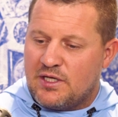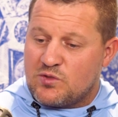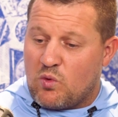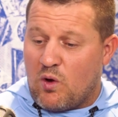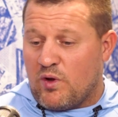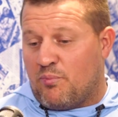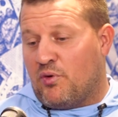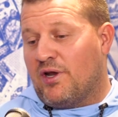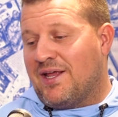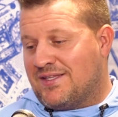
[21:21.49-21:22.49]
what we
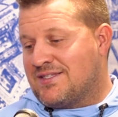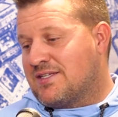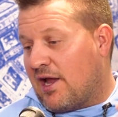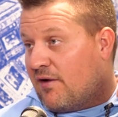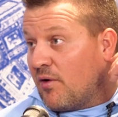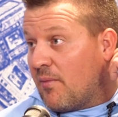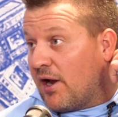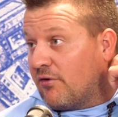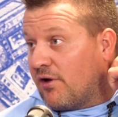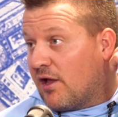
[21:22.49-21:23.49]
put inside of our
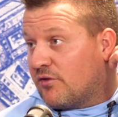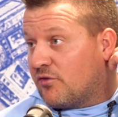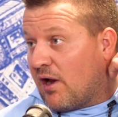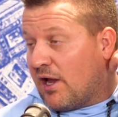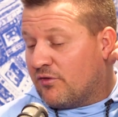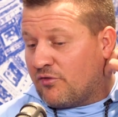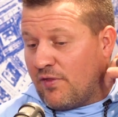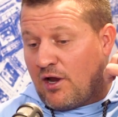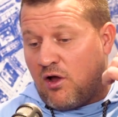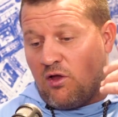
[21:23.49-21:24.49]
MicroDucts, right? So
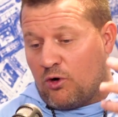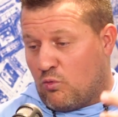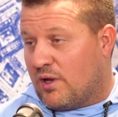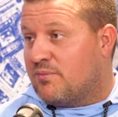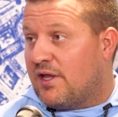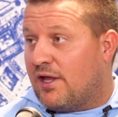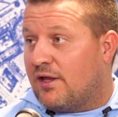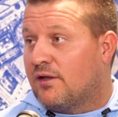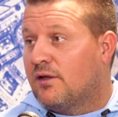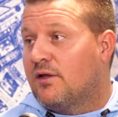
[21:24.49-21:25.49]
they all are ribbed
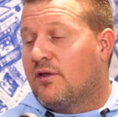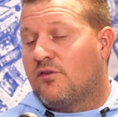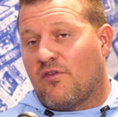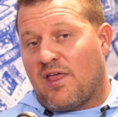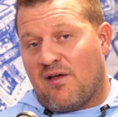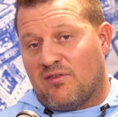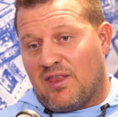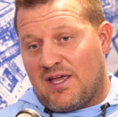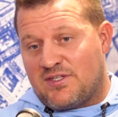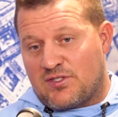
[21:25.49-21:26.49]
in, so they have
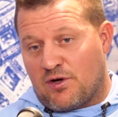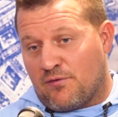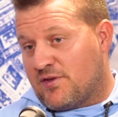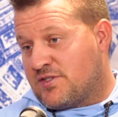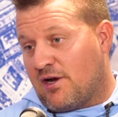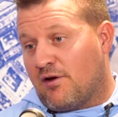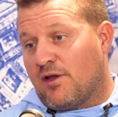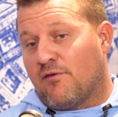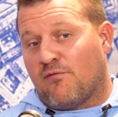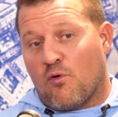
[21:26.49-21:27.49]
less surface
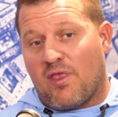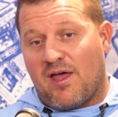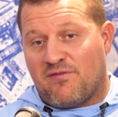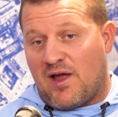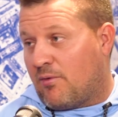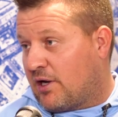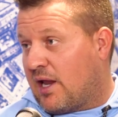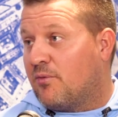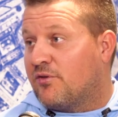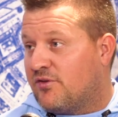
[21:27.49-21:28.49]
area for that fiber
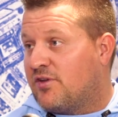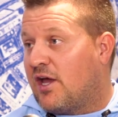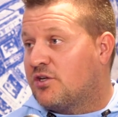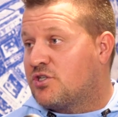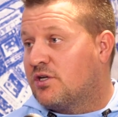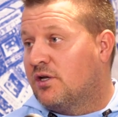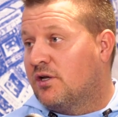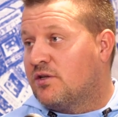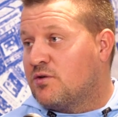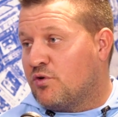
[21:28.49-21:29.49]
cable to touch,
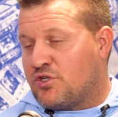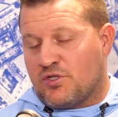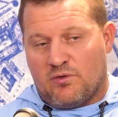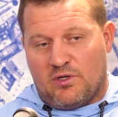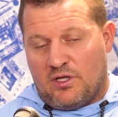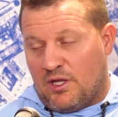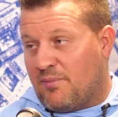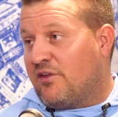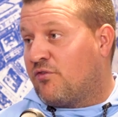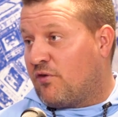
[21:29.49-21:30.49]
which
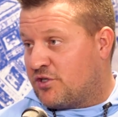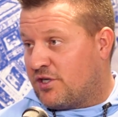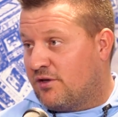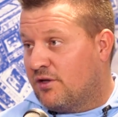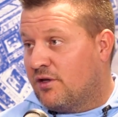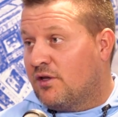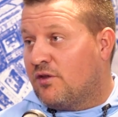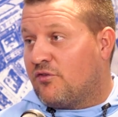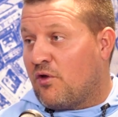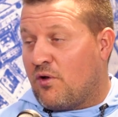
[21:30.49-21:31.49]
eliminates friction.
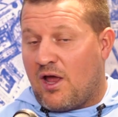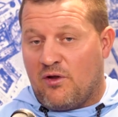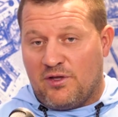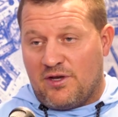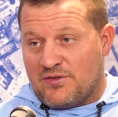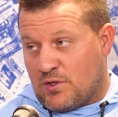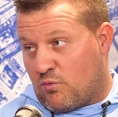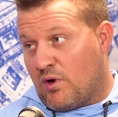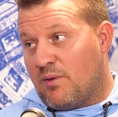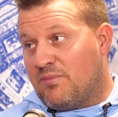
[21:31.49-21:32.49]
So not only does the
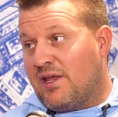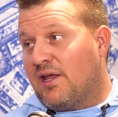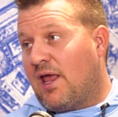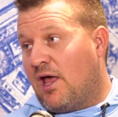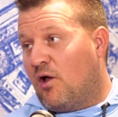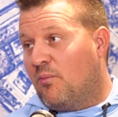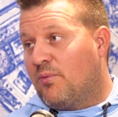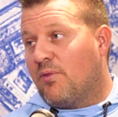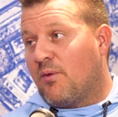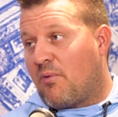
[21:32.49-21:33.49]
ribbed in help
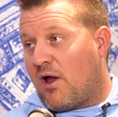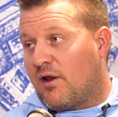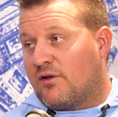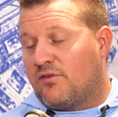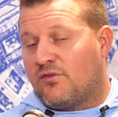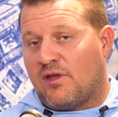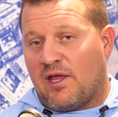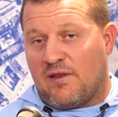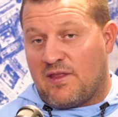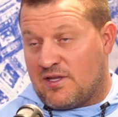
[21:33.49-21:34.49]
the product
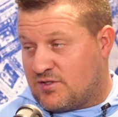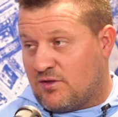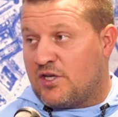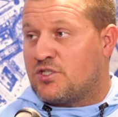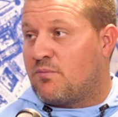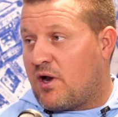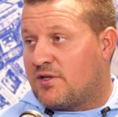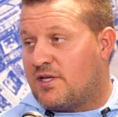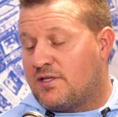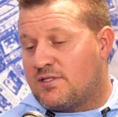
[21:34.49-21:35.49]
and the installation
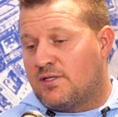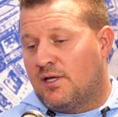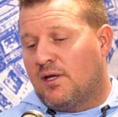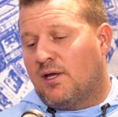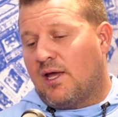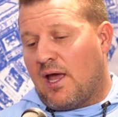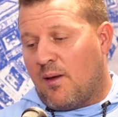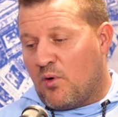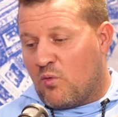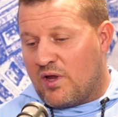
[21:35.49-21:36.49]
process,
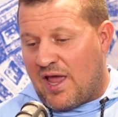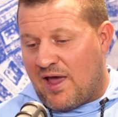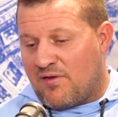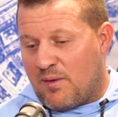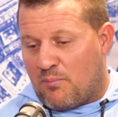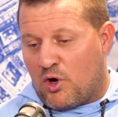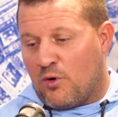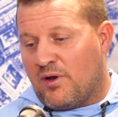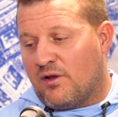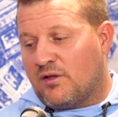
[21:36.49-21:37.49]
but we have a
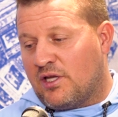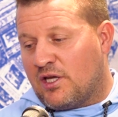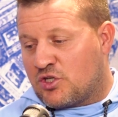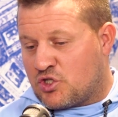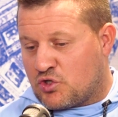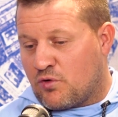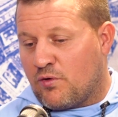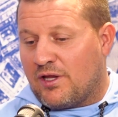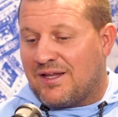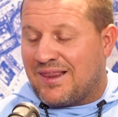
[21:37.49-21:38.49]
permanently
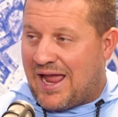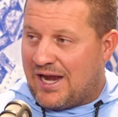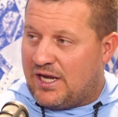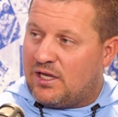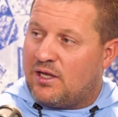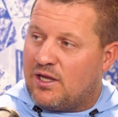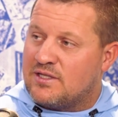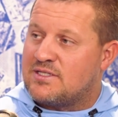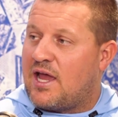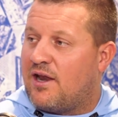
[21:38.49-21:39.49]
extruded lining
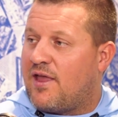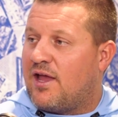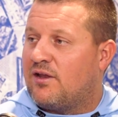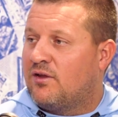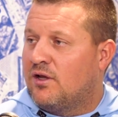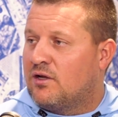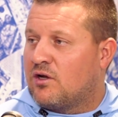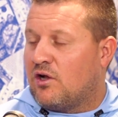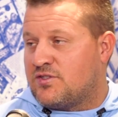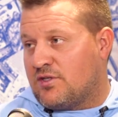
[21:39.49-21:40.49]
inside of that
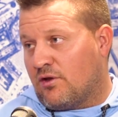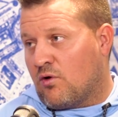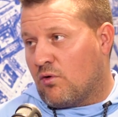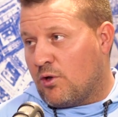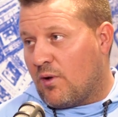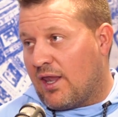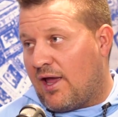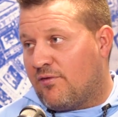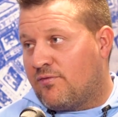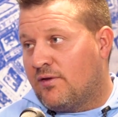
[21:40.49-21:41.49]
called Silicor
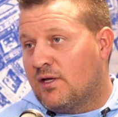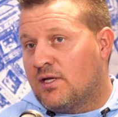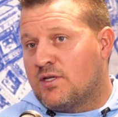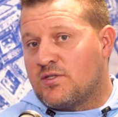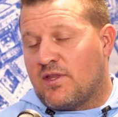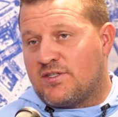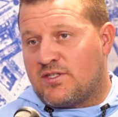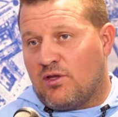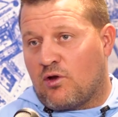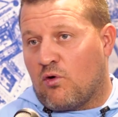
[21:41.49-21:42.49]
ULF. So that
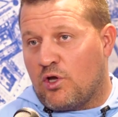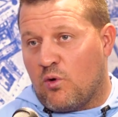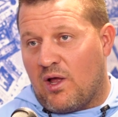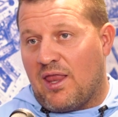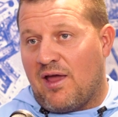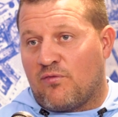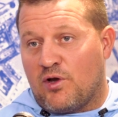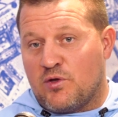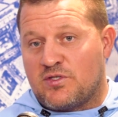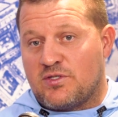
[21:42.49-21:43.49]
Silicor ULF
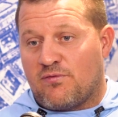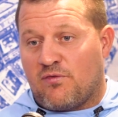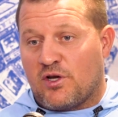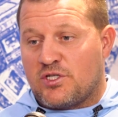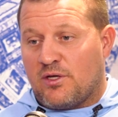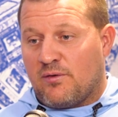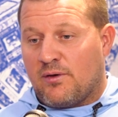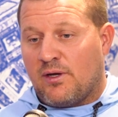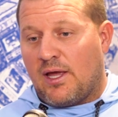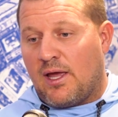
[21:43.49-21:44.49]
reduces the
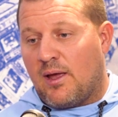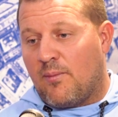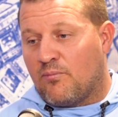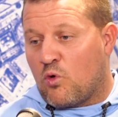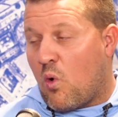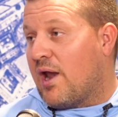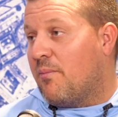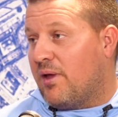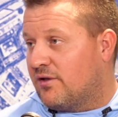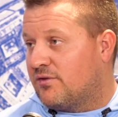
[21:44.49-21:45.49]
friction quite a
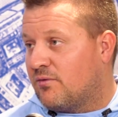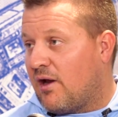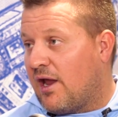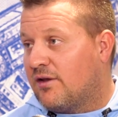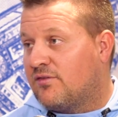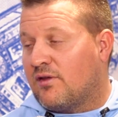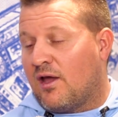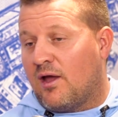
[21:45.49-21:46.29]
bit, right?